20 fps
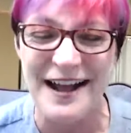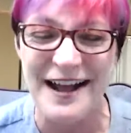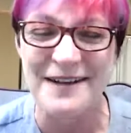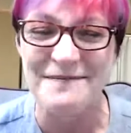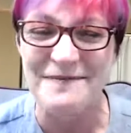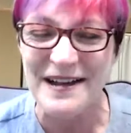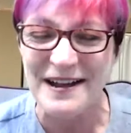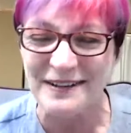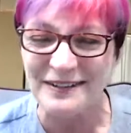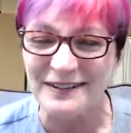
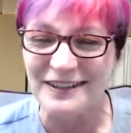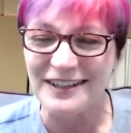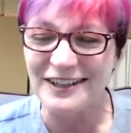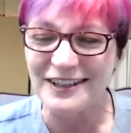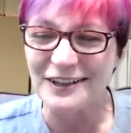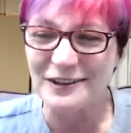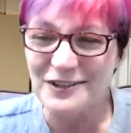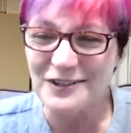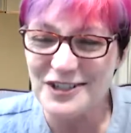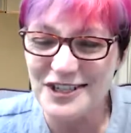About
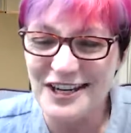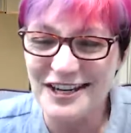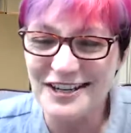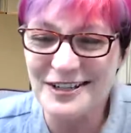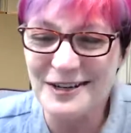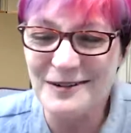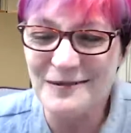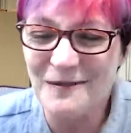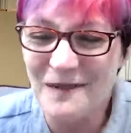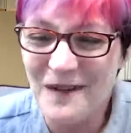
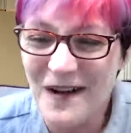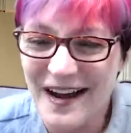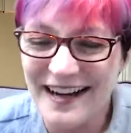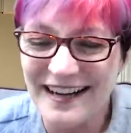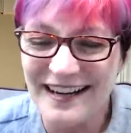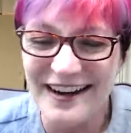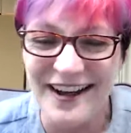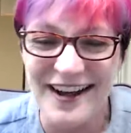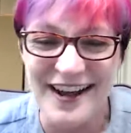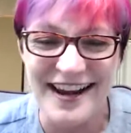negotiation. Why
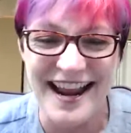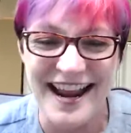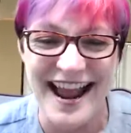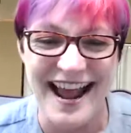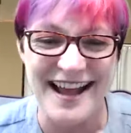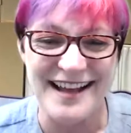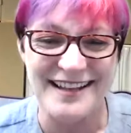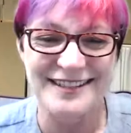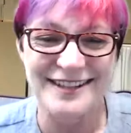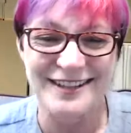Not
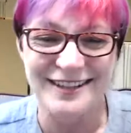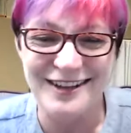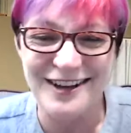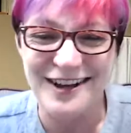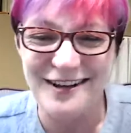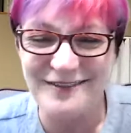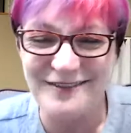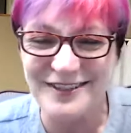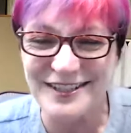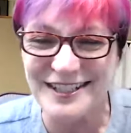Ask? A
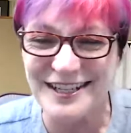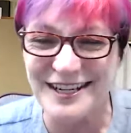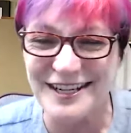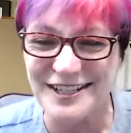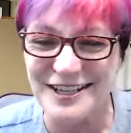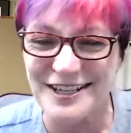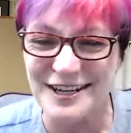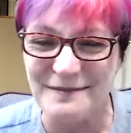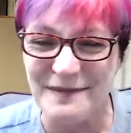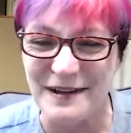
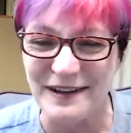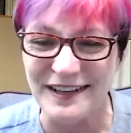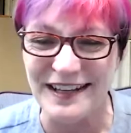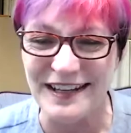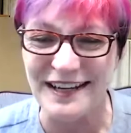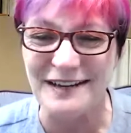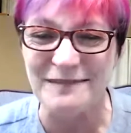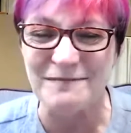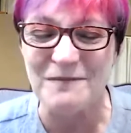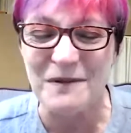Conversation About
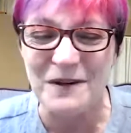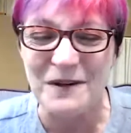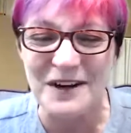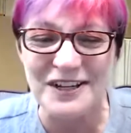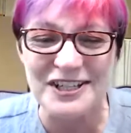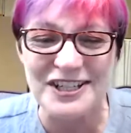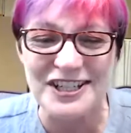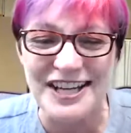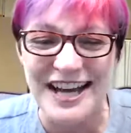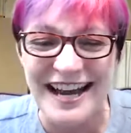Getting More.
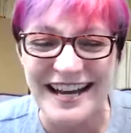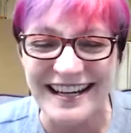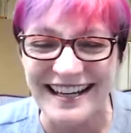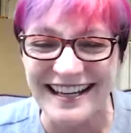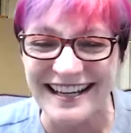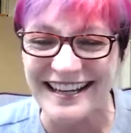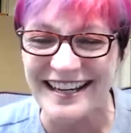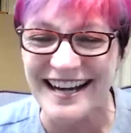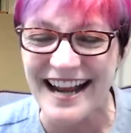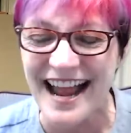Check
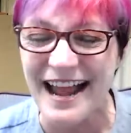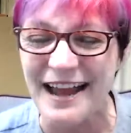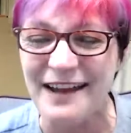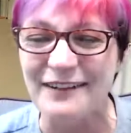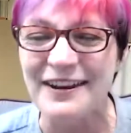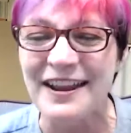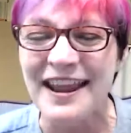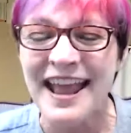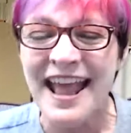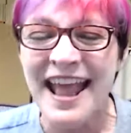it out.